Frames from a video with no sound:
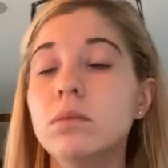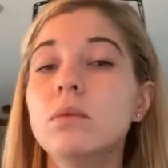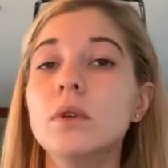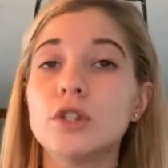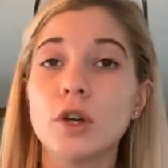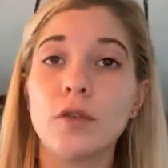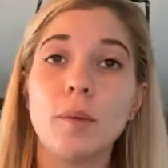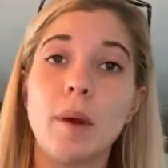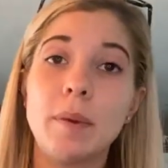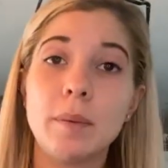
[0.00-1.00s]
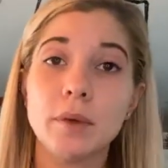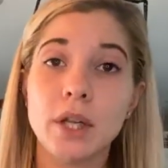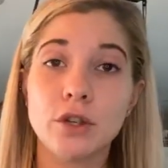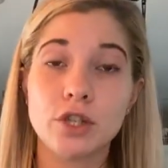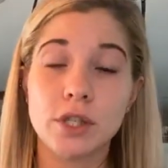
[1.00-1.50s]
So for my people that
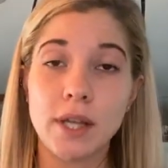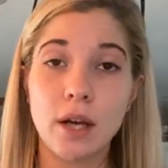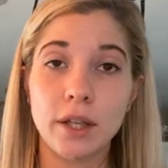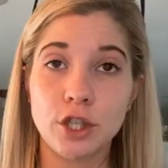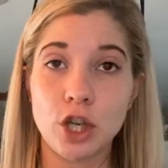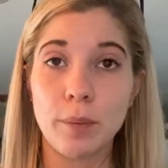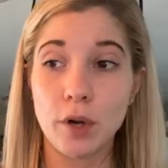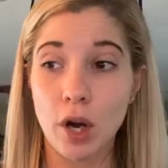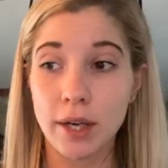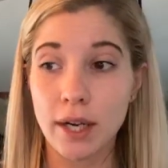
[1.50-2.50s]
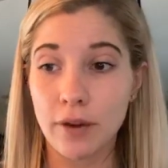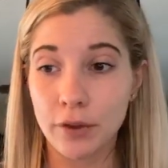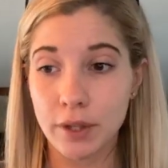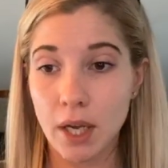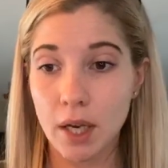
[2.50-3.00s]
are just now like jumping on and
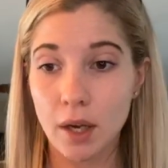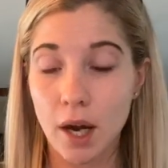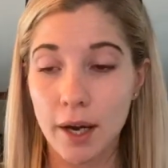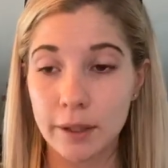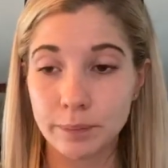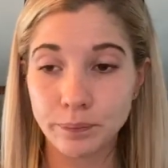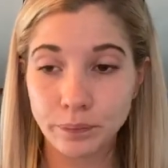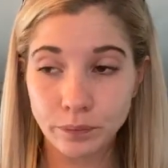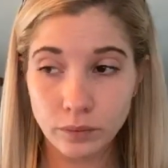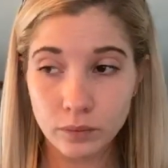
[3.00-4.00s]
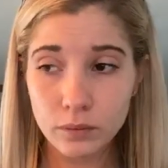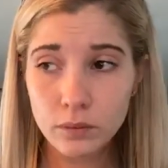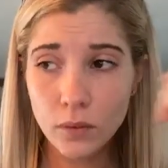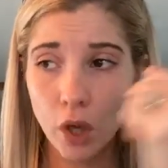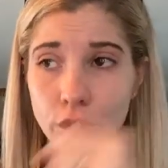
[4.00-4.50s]
everything, on
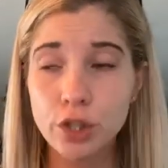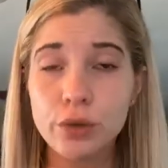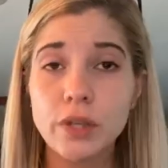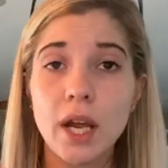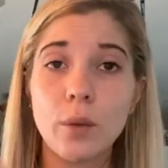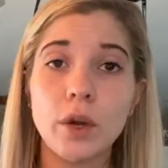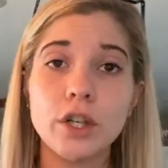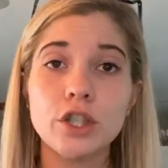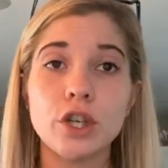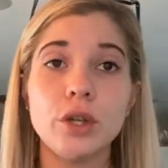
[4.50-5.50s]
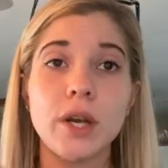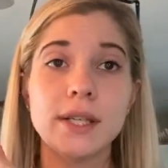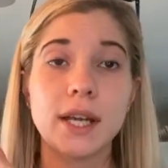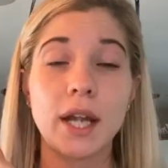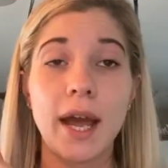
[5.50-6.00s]
Tuesday, I wanted to show you
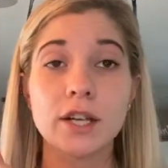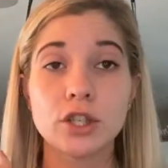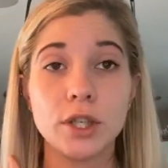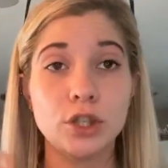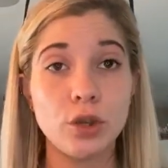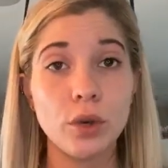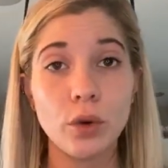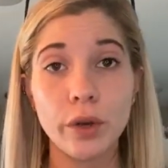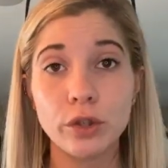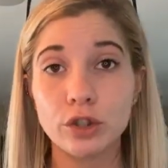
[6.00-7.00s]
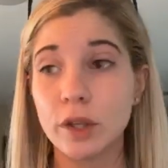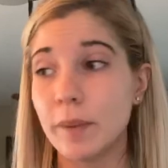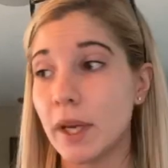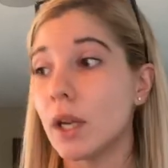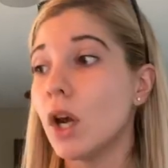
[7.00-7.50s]
guys how to actually do an oil
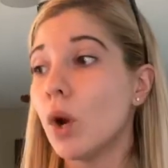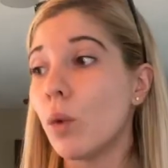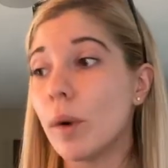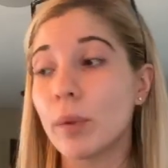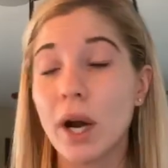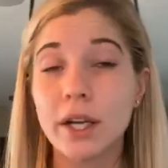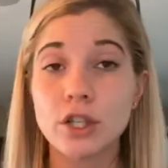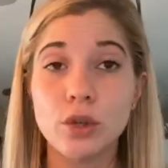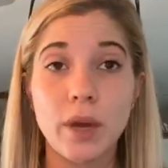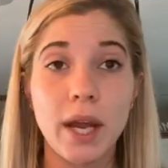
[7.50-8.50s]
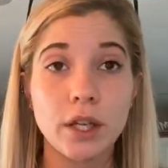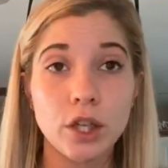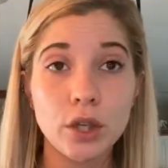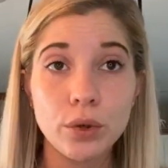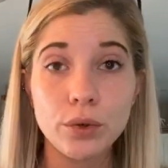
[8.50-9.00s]
treatment, what products you can
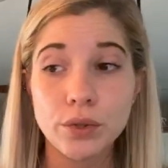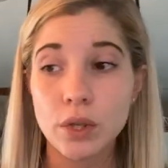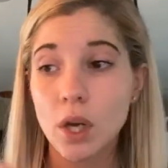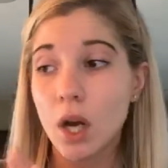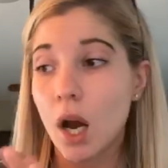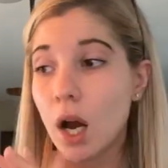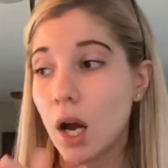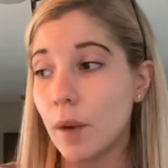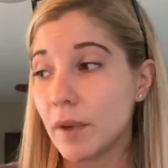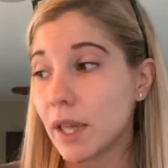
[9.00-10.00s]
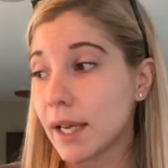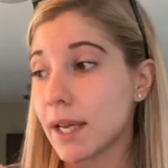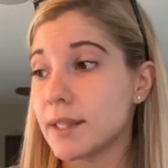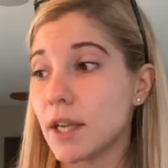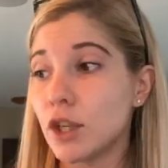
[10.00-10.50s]
use. And like I
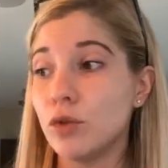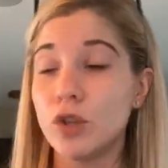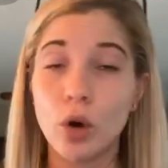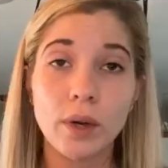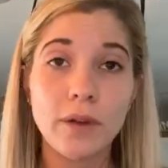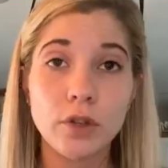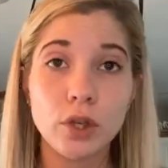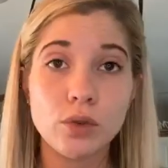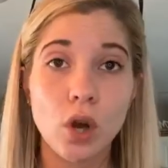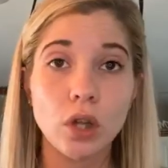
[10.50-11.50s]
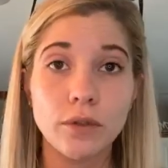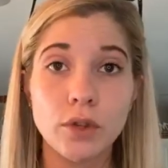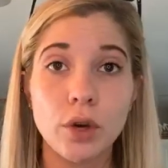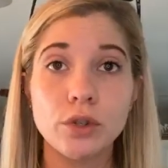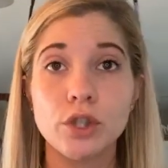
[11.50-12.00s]
said, you don't have to use all of
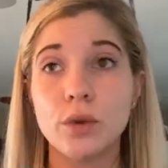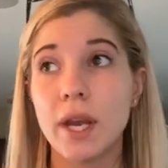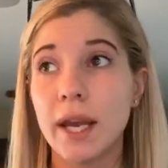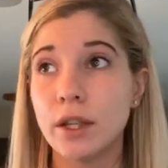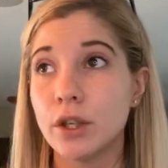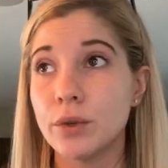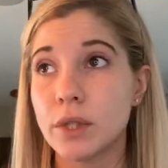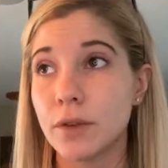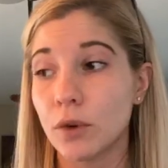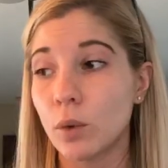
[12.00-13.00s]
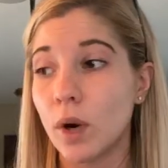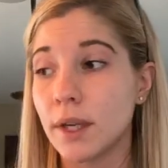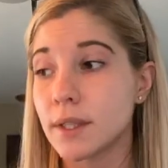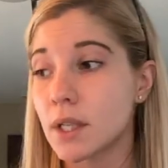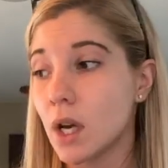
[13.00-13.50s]
those. You can use different
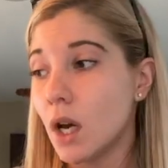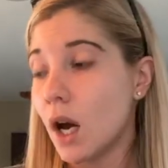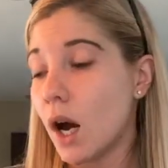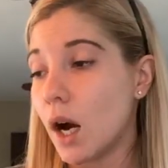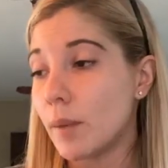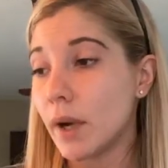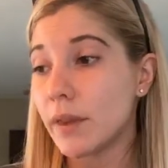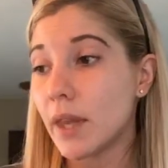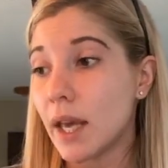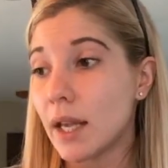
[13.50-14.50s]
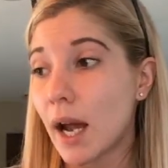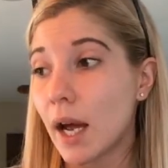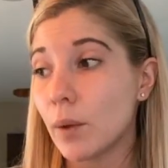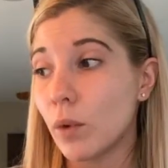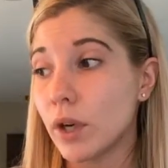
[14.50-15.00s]
ones. And then
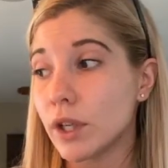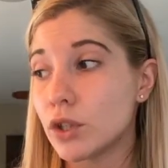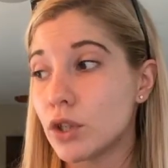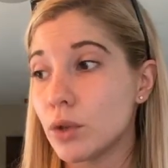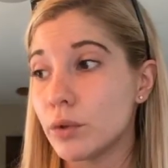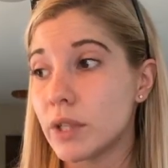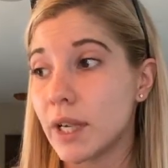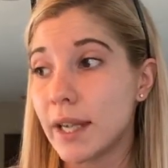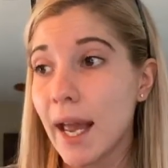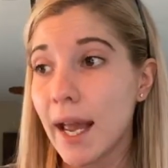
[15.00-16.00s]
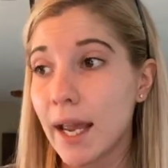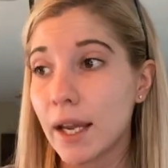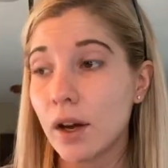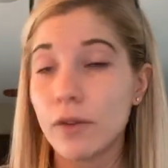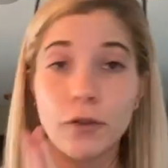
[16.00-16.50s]
I wanted to
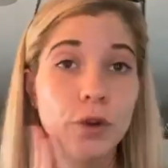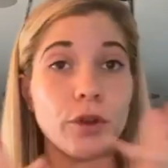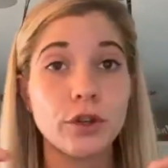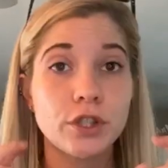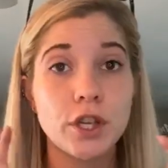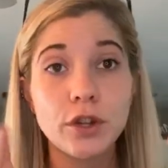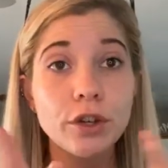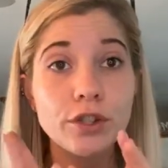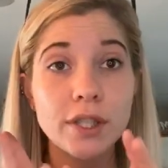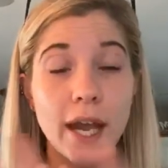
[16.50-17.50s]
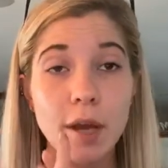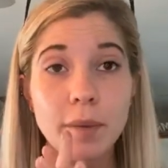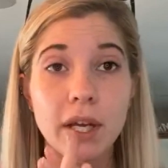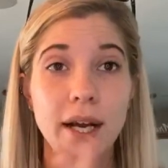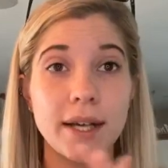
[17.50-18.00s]
today for Thirsty Thursday,
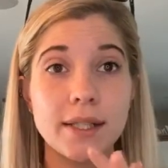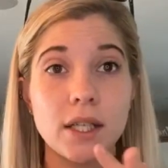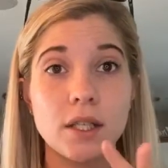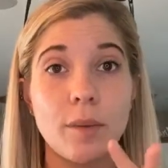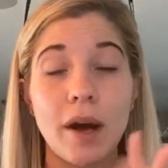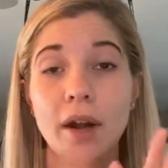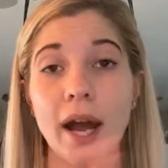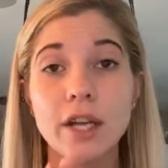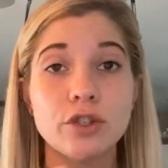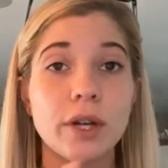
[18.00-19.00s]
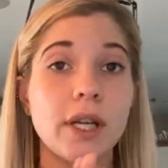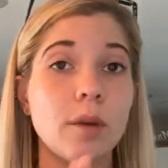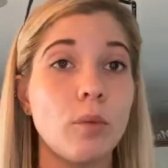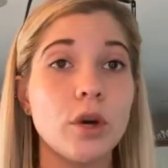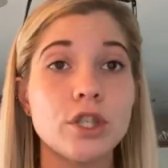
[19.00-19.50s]
because it's about hydrating
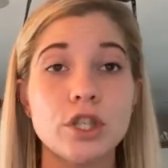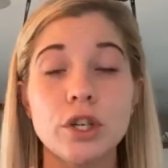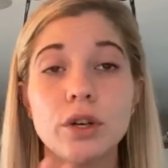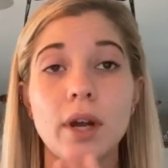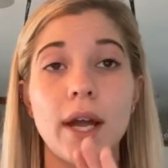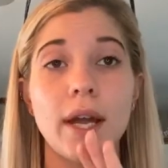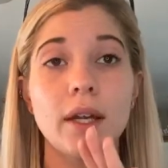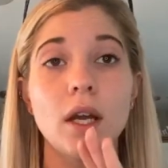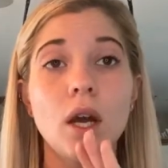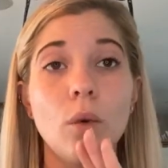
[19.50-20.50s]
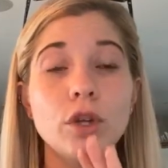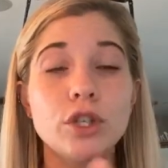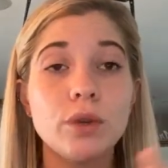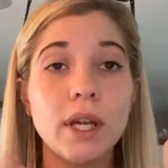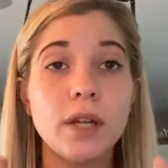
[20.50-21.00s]
and moisture and what
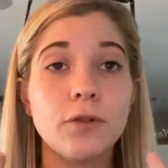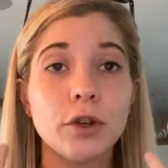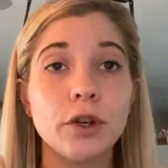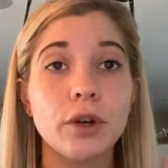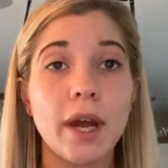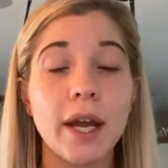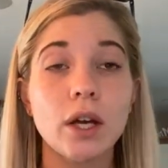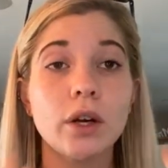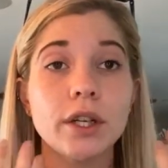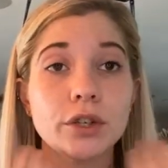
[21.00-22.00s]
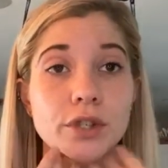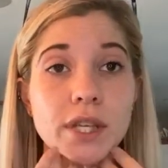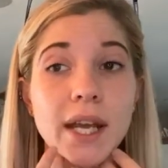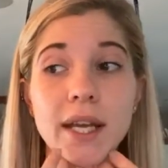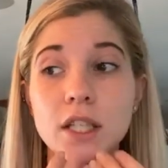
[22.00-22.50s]
you need for your hair and your
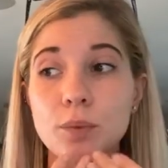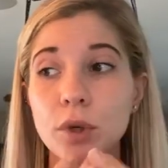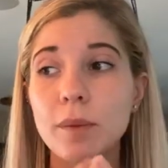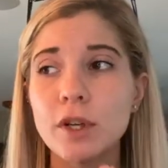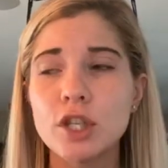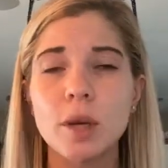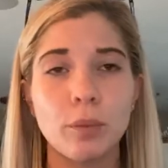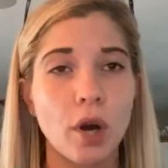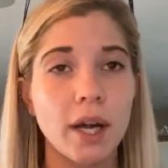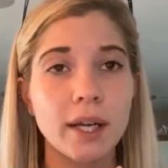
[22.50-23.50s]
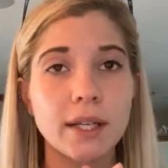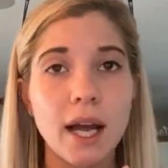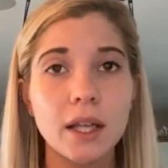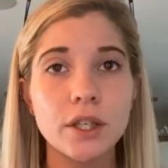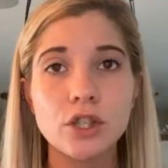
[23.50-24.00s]
skin. It's pretty much like product
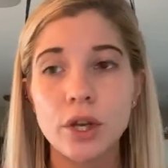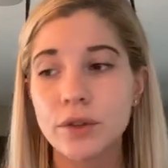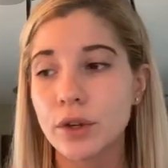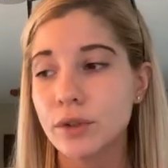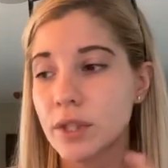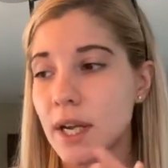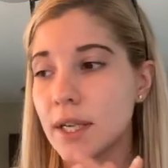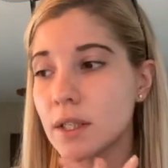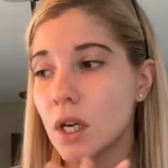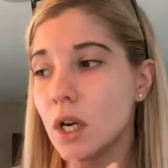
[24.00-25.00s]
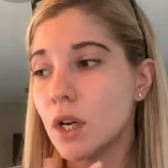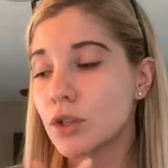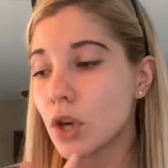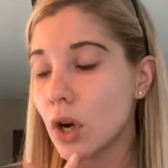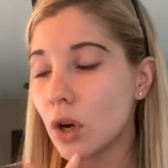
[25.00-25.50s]
knowledge on Thursdays.
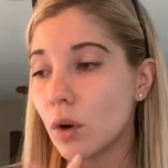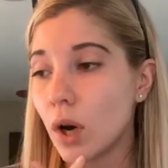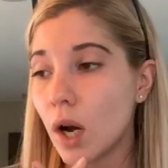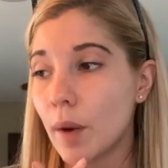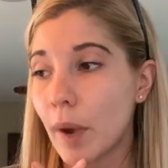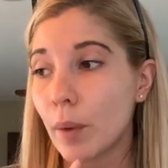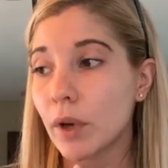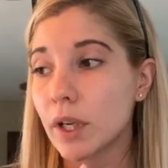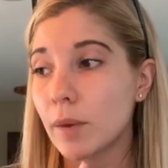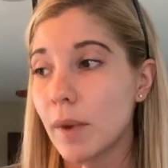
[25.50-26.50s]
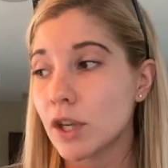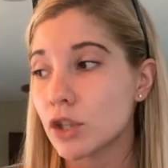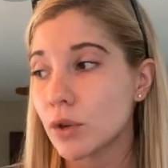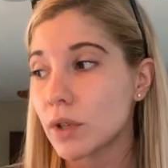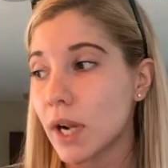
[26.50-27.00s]
So I wanted to make
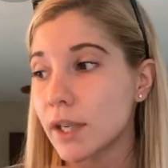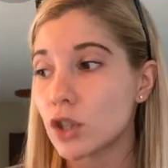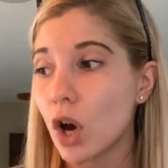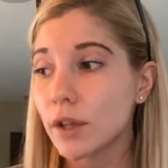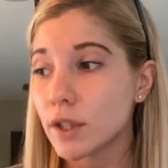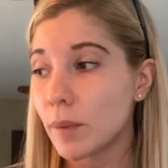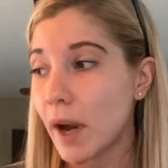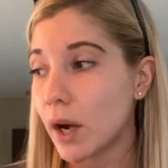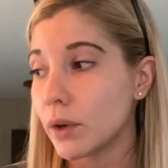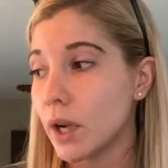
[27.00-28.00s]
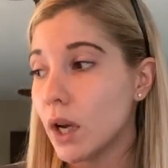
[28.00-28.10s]
sure that I talked about